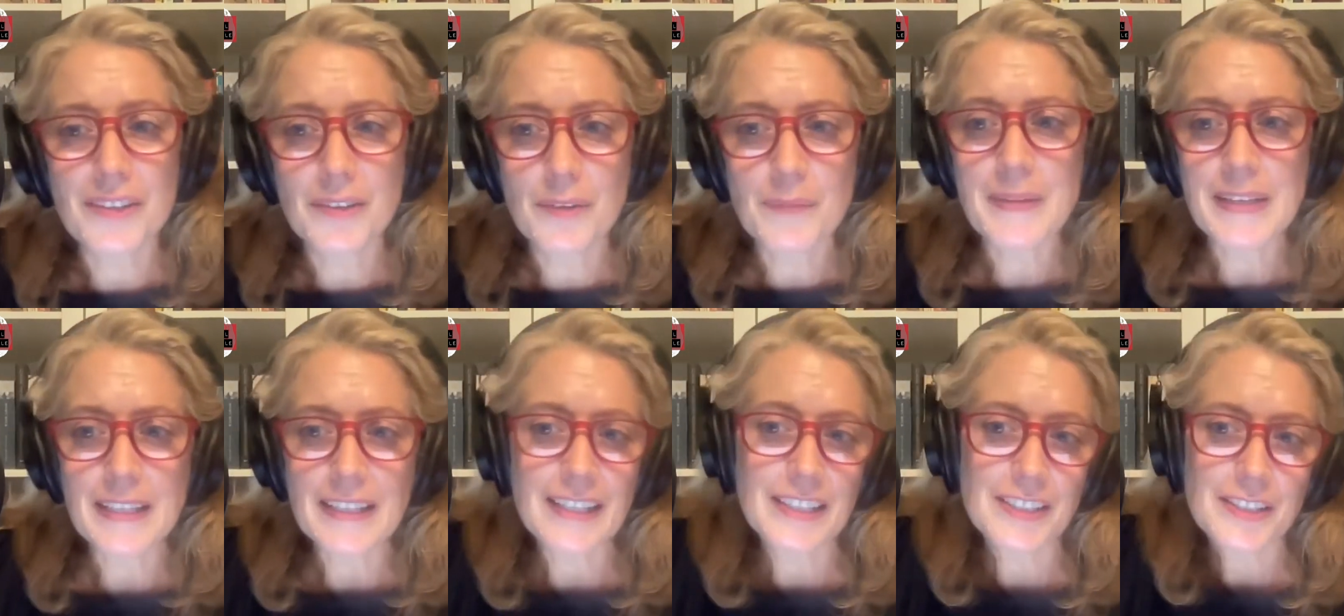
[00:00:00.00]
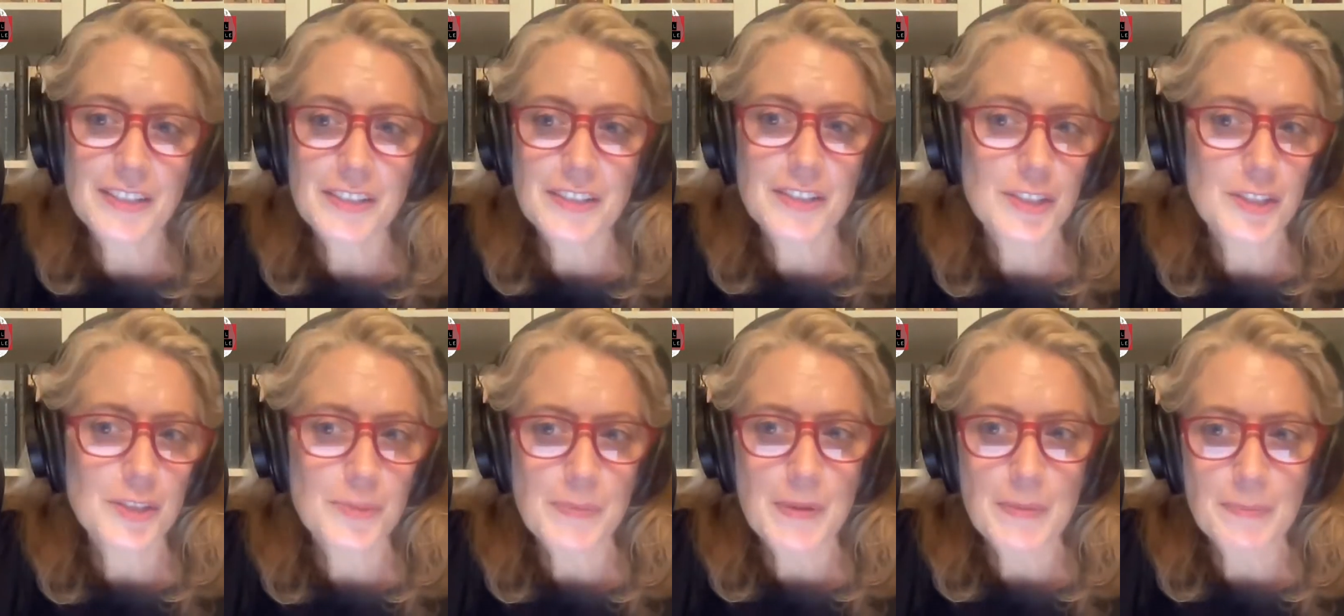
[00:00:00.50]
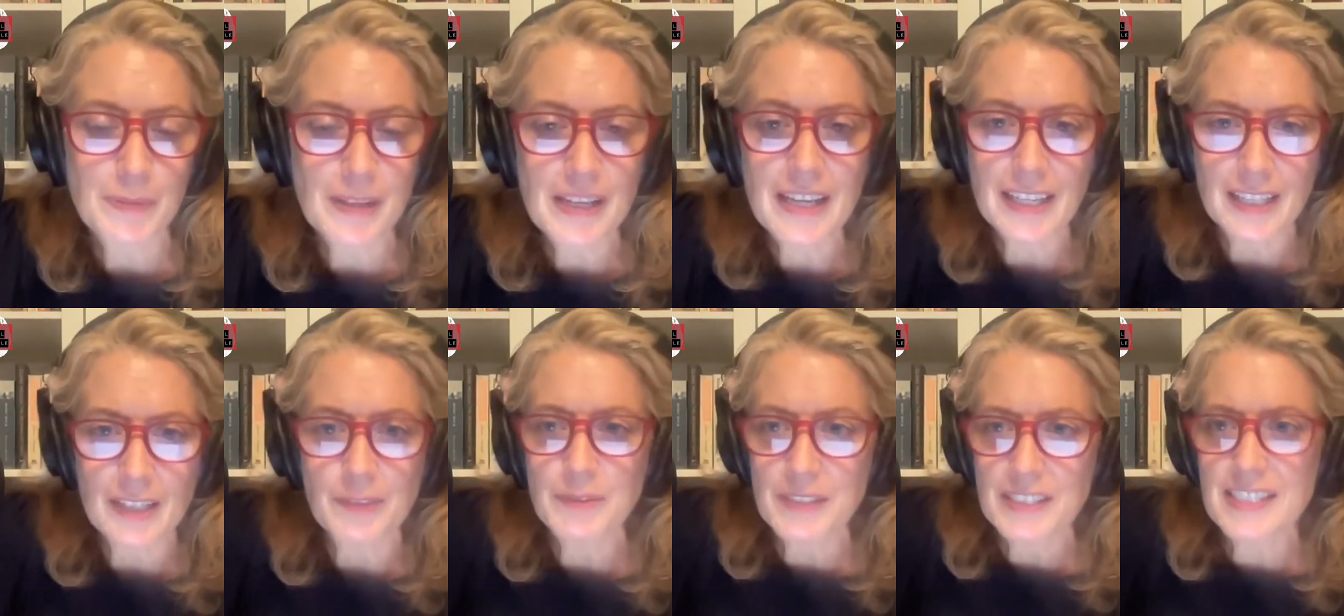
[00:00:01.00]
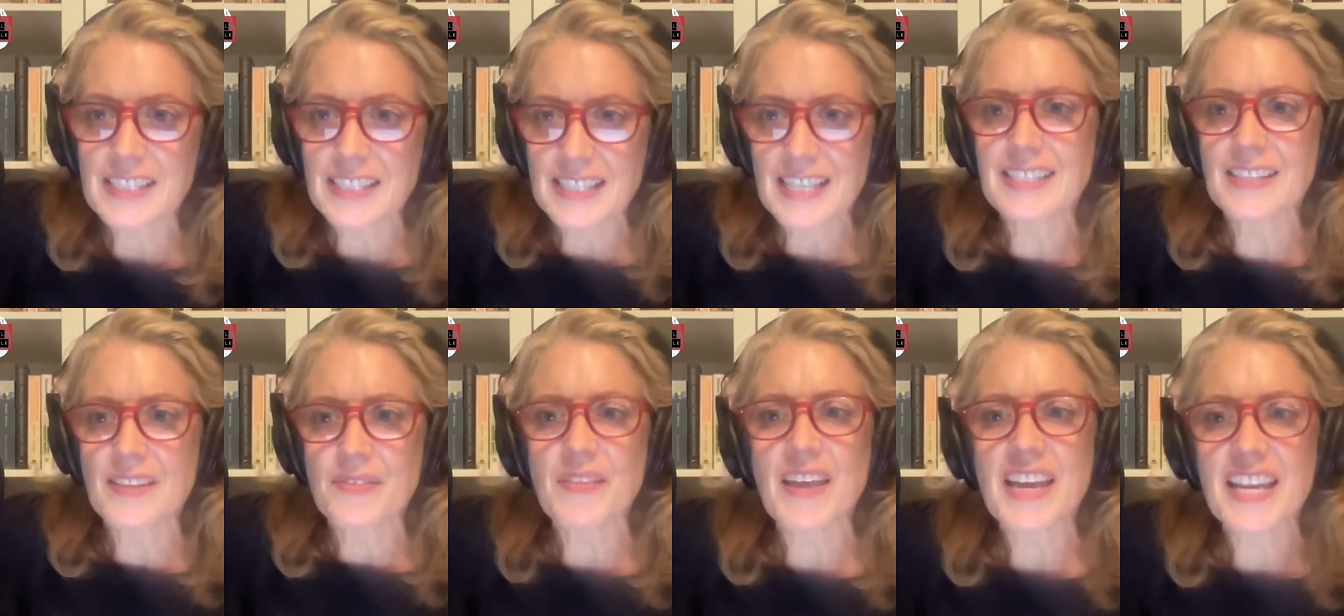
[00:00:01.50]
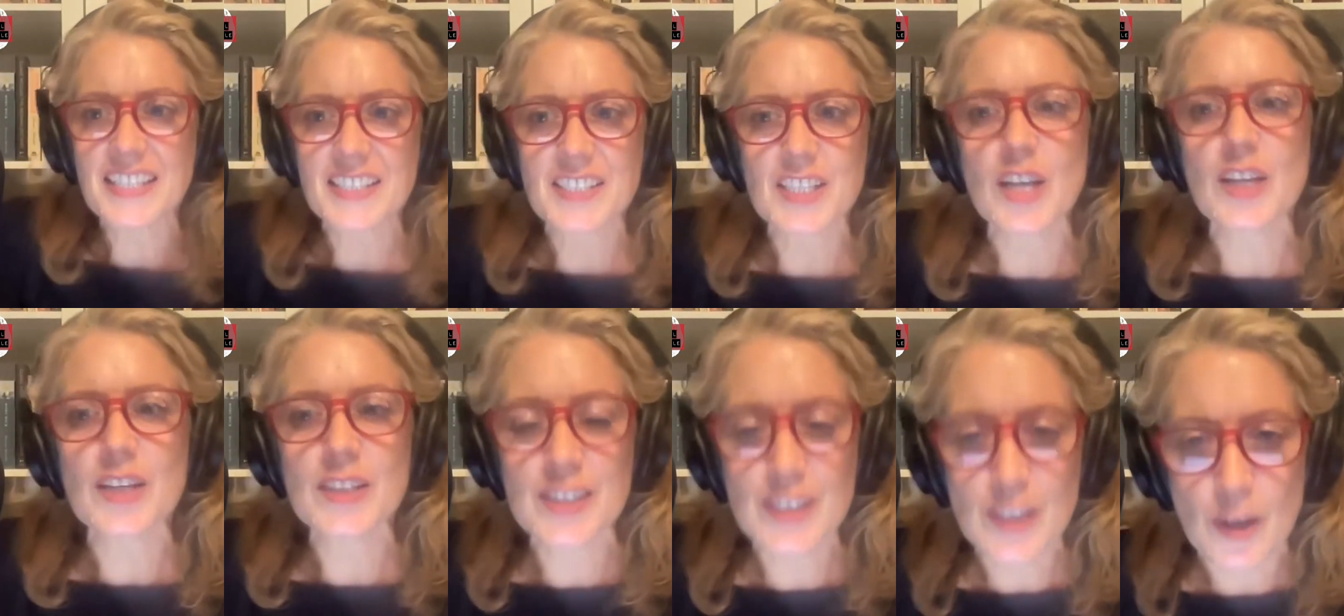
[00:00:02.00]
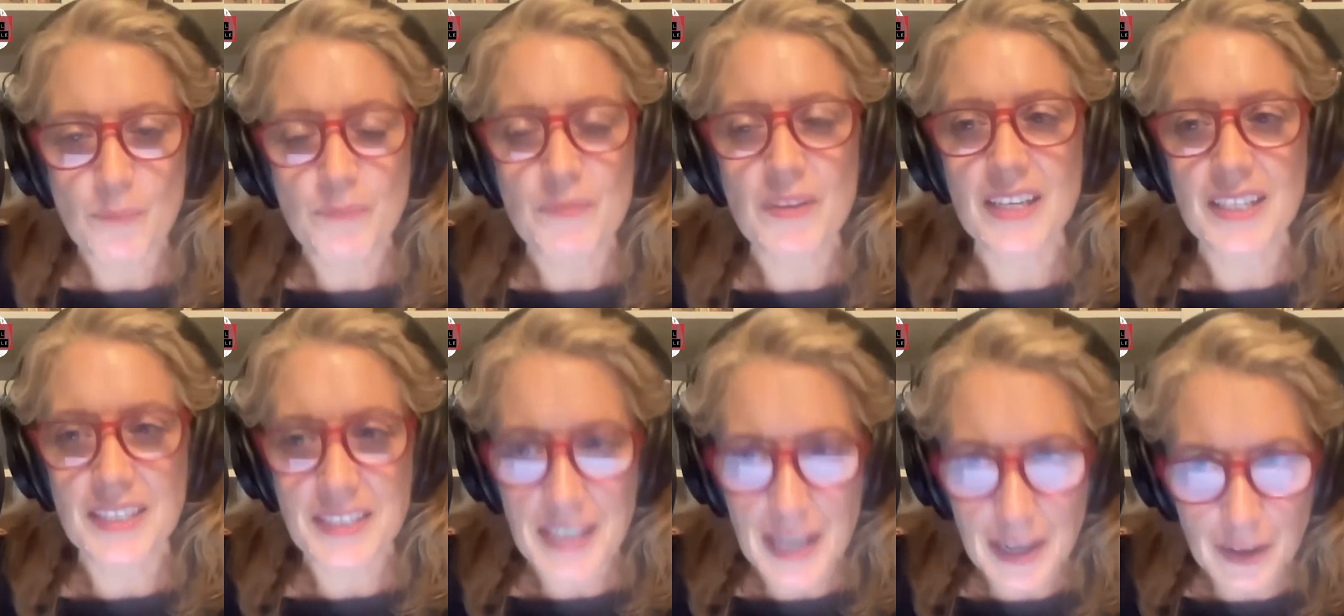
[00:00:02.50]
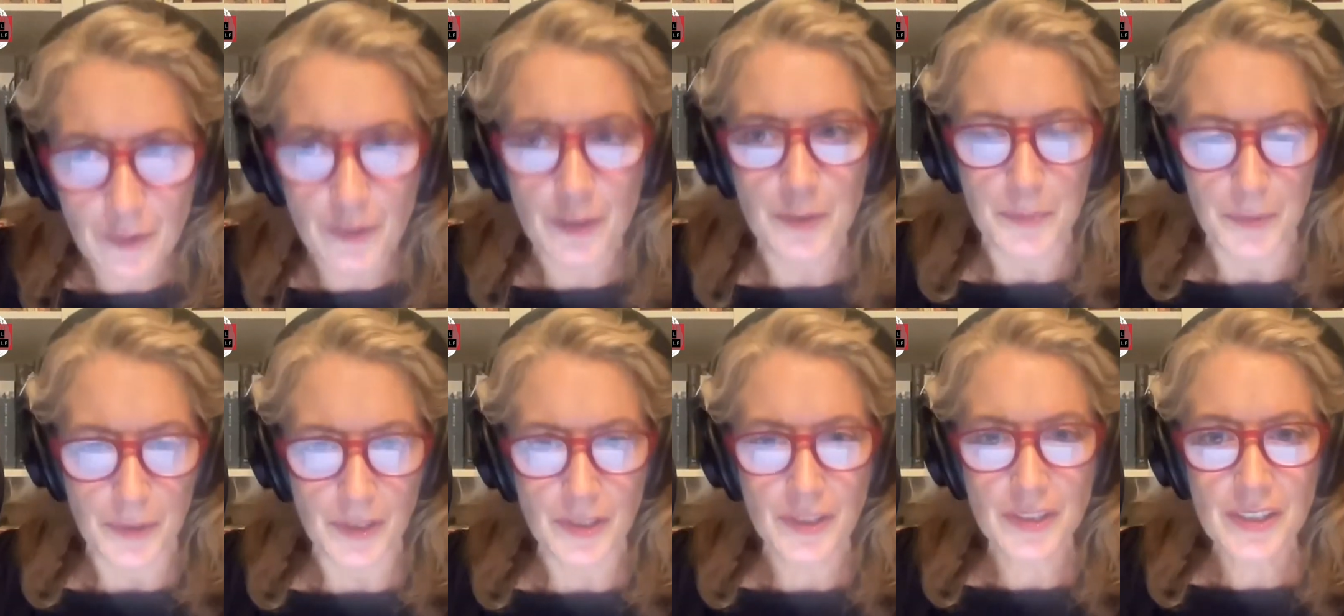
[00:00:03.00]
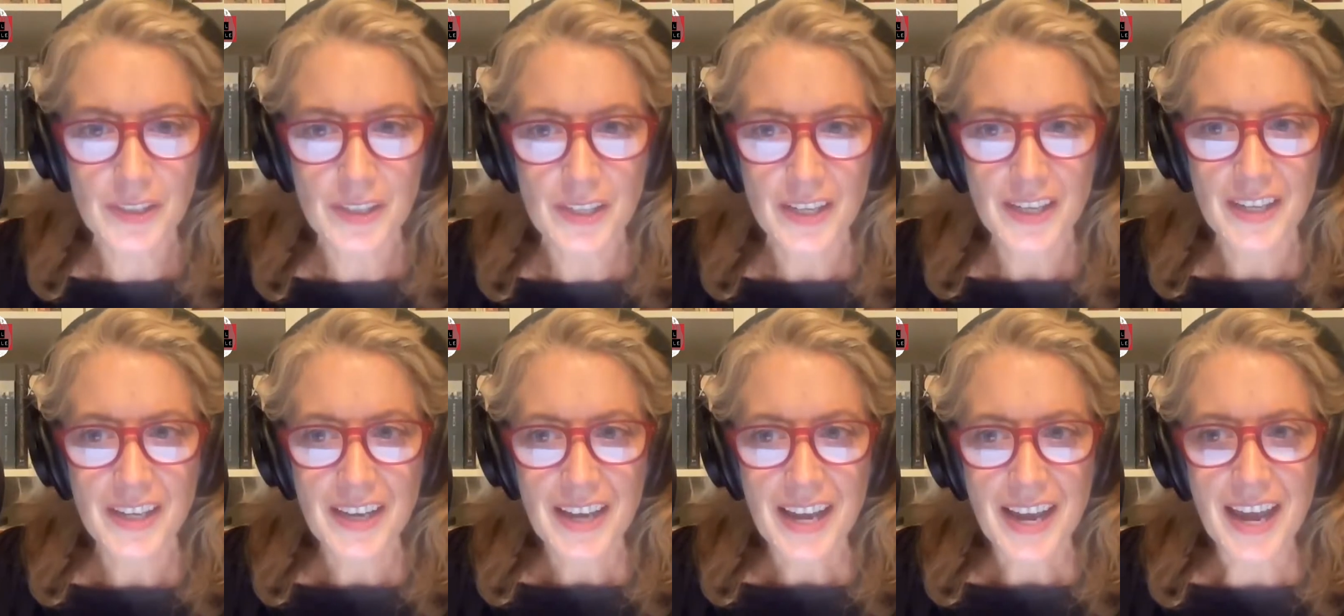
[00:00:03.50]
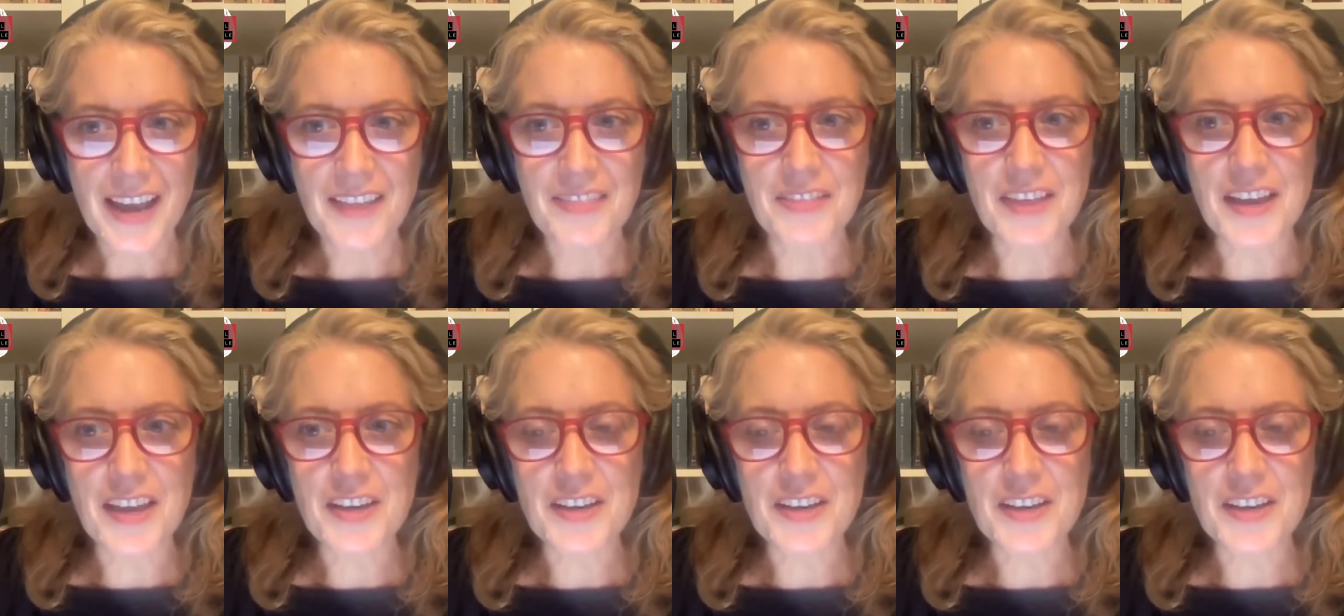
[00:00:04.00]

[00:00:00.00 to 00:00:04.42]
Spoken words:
I mean, like, let's just be plain. It was the sense that they had done something terrible and that